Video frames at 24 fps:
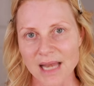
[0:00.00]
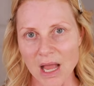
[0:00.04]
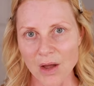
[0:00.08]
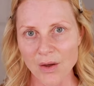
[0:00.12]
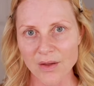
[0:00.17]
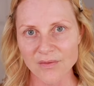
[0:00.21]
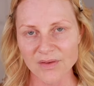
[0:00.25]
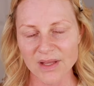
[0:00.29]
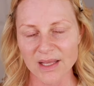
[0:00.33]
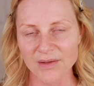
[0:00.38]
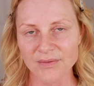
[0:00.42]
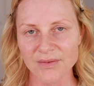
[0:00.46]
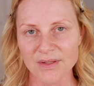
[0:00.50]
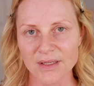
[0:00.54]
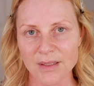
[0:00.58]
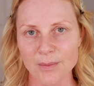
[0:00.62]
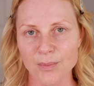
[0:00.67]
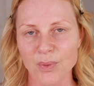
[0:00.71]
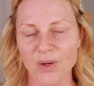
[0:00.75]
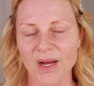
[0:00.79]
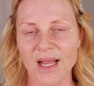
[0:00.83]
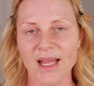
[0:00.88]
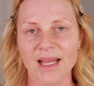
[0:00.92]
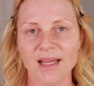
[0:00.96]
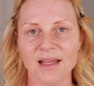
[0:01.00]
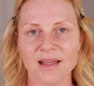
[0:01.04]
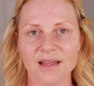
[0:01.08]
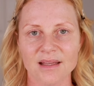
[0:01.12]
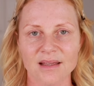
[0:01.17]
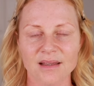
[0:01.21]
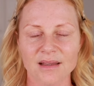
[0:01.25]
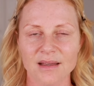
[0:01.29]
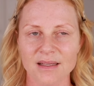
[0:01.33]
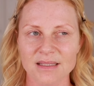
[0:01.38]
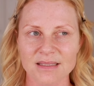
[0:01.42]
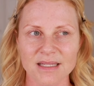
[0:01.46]
Now I've given it a
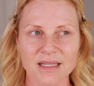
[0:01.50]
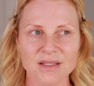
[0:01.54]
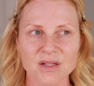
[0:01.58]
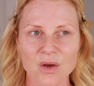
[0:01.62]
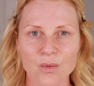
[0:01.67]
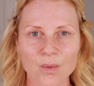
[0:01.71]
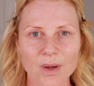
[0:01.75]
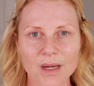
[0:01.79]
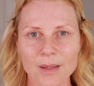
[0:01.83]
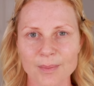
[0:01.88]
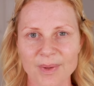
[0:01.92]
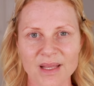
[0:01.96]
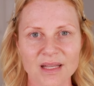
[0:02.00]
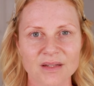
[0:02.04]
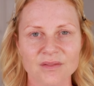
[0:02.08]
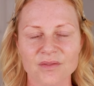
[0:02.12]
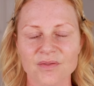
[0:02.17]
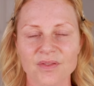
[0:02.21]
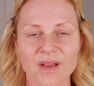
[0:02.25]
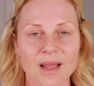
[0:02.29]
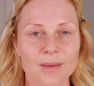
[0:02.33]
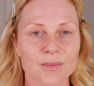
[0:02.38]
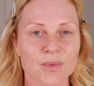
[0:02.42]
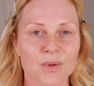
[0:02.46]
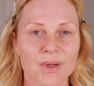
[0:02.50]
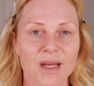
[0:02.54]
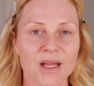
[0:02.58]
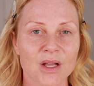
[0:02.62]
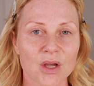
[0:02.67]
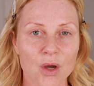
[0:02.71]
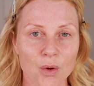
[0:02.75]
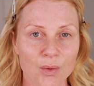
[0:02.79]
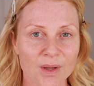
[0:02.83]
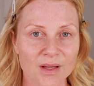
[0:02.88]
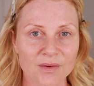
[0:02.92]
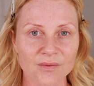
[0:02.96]
break because I don't want to be inflamed when I
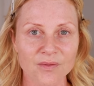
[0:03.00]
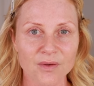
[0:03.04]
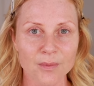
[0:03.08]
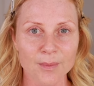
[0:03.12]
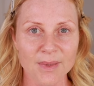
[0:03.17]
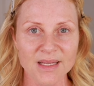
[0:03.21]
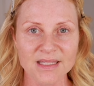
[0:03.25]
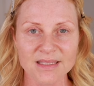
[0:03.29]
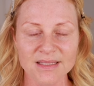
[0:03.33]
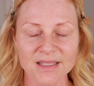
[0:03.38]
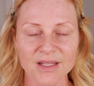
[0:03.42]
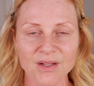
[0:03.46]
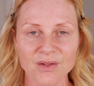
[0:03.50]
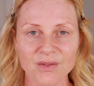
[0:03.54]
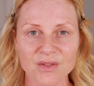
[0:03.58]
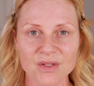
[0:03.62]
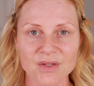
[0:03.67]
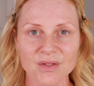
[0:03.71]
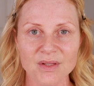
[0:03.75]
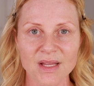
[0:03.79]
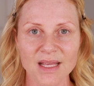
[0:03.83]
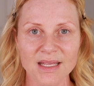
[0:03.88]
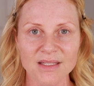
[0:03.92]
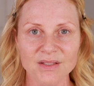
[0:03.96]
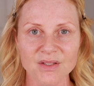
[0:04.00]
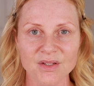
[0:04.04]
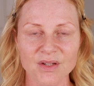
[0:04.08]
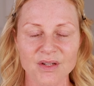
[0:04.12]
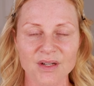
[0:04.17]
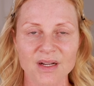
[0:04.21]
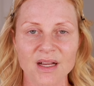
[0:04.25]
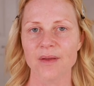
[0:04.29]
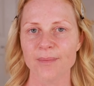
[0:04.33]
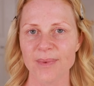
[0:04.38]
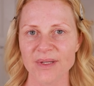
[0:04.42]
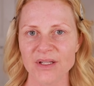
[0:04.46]
go in for my CO2
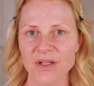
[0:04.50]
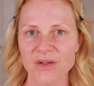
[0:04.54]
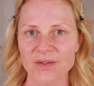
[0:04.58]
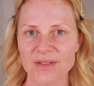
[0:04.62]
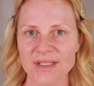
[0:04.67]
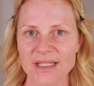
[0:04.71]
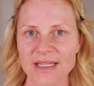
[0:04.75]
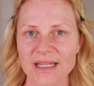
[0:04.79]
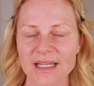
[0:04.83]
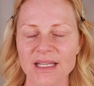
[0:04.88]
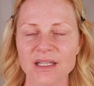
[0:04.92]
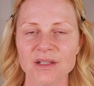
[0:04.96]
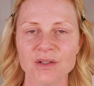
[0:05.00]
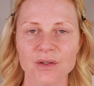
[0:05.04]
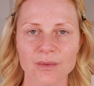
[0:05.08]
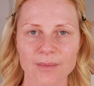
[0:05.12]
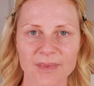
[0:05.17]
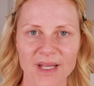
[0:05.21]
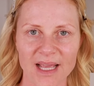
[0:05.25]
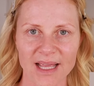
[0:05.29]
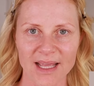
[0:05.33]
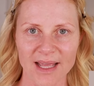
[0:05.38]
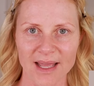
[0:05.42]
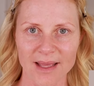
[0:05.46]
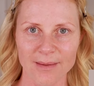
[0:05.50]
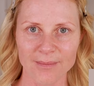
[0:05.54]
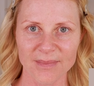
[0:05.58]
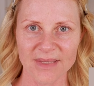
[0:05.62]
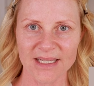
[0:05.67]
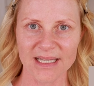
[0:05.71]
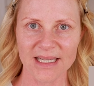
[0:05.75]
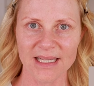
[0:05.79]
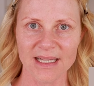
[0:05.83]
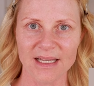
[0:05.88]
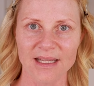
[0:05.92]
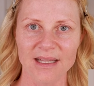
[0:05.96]
laser. I've been using the
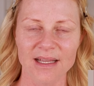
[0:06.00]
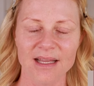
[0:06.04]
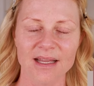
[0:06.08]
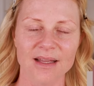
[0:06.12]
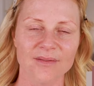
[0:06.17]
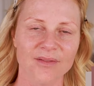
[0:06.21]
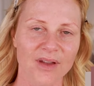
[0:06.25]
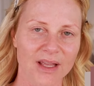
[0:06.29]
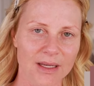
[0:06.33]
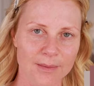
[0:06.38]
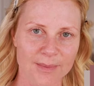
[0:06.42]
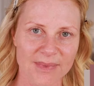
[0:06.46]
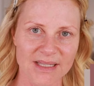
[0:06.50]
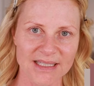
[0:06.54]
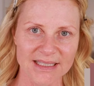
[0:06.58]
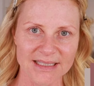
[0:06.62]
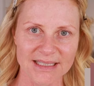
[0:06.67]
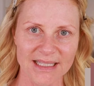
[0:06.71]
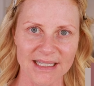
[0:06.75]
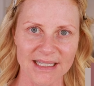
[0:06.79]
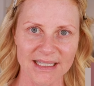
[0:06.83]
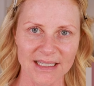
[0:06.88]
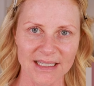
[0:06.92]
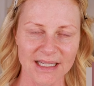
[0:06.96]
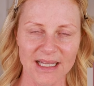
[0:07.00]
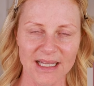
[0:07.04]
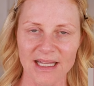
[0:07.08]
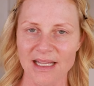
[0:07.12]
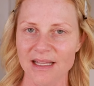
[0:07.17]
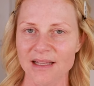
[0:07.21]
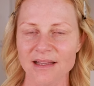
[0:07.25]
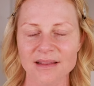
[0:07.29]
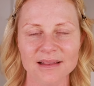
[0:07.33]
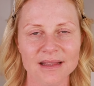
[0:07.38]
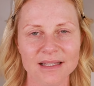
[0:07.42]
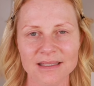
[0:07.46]
AlumierMD vitamin C and
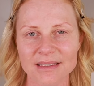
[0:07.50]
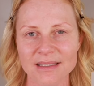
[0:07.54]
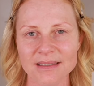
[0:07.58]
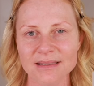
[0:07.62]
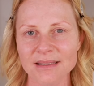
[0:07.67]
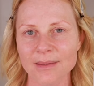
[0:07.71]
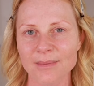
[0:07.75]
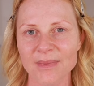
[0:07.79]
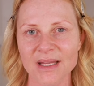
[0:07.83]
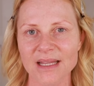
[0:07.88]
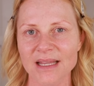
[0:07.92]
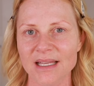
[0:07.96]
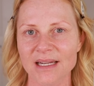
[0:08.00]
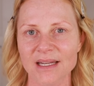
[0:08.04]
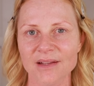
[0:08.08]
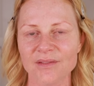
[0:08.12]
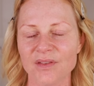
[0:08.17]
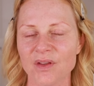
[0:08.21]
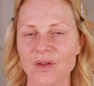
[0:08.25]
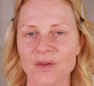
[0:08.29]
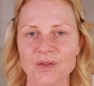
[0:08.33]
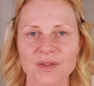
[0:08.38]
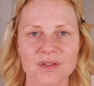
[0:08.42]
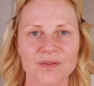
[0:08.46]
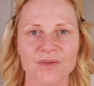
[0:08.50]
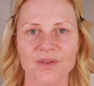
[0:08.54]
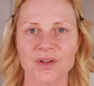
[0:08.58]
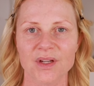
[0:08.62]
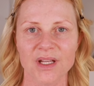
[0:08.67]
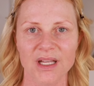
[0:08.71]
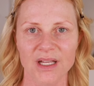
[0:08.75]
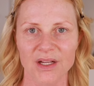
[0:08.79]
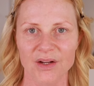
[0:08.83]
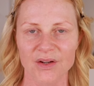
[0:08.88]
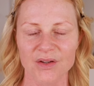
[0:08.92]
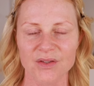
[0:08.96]
E. This is something that I've used for
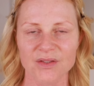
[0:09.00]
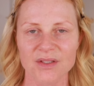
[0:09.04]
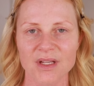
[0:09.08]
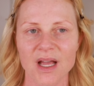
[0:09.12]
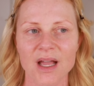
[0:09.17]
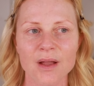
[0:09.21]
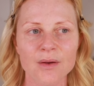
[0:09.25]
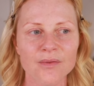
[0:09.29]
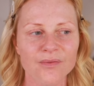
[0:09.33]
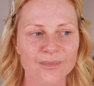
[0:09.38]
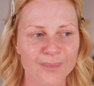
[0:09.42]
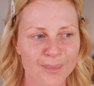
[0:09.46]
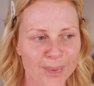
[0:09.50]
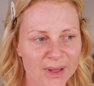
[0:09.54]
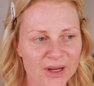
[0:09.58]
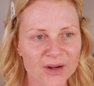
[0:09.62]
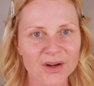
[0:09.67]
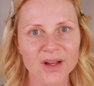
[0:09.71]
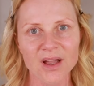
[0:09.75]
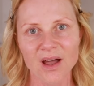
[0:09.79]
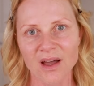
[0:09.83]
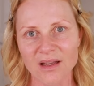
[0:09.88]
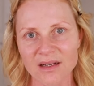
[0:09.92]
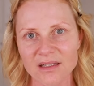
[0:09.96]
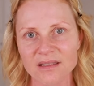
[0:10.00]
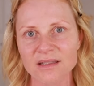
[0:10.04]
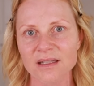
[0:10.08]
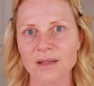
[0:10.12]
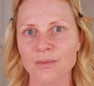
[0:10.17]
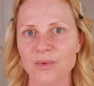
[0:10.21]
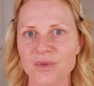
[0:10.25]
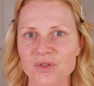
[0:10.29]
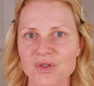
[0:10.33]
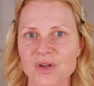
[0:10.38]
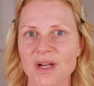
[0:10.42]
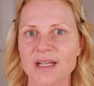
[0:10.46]
years. I periodically
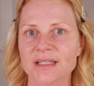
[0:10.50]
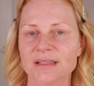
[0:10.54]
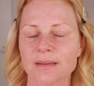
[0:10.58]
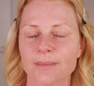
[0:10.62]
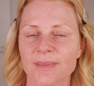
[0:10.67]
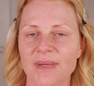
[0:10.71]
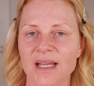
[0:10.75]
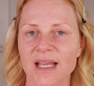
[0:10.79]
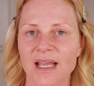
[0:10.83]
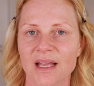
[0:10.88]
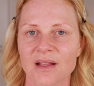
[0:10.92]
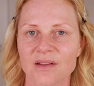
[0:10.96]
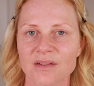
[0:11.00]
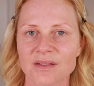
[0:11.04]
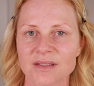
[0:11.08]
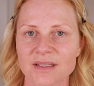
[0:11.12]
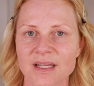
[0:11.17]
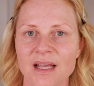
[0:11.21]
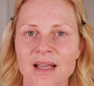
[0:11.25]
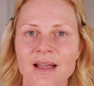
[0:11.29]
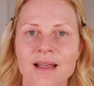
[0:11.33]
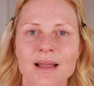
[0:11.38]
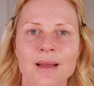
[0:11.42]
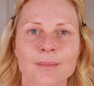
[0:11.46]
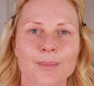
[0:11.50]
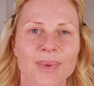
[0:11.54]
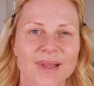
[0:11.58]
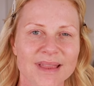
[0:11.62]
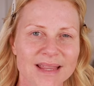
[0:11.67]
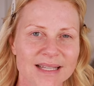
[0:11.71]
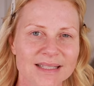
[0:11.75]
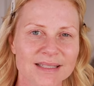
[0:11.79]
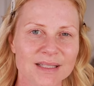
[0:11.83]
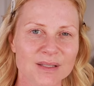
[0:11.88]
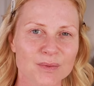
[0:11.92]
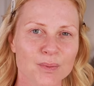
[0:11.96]
will try something else,
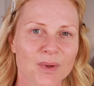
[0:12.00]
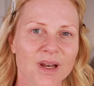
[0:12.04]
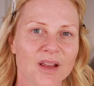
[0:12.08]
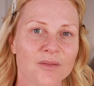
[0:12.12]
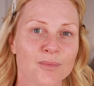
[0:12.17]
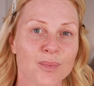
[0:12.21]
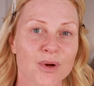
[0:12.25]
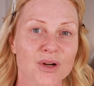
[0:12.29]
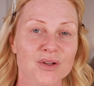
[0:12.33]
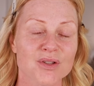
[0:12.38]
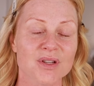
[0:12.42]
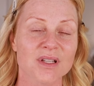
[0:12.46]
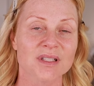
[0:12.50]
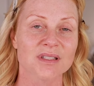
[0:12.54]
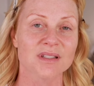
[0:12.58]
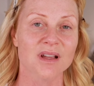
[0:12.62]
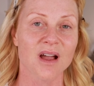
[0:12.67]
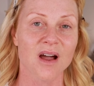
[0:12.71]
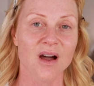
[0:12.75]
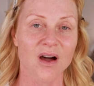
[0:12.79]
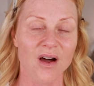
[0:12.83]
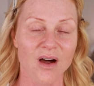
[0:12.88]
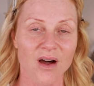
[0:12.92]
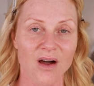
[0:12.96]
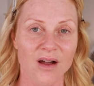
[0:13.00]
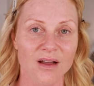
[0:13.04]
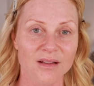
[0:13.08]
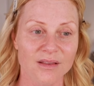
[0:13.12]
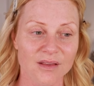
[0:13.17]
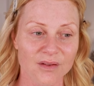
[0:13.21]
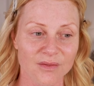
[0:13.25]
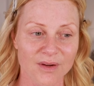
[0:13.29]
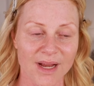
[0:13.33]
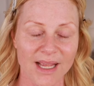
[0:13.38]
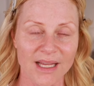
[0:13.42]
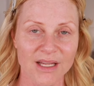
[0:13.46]
but this is what I've purchased
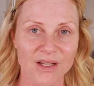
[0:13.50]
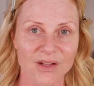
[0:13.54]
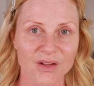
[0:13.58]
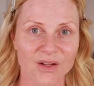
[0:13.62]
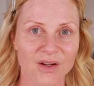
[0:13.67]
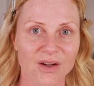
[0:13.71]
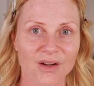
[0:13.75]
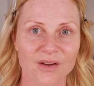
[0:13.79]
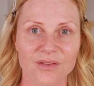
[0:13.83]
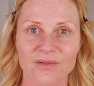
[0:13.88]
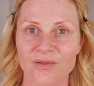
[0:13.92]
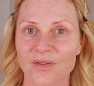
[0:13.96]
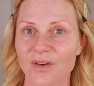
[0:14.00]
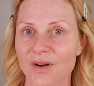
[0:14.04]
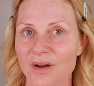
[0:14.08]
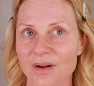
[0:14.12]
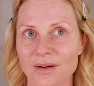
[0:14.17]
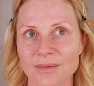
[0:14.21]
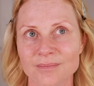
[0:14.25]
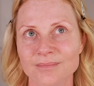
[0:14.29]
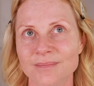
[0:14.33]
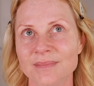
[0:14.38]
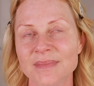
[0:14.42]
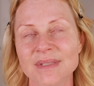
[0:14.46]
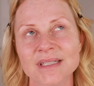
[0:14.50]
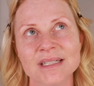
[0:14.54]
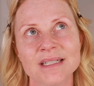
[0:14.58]
on the regular for,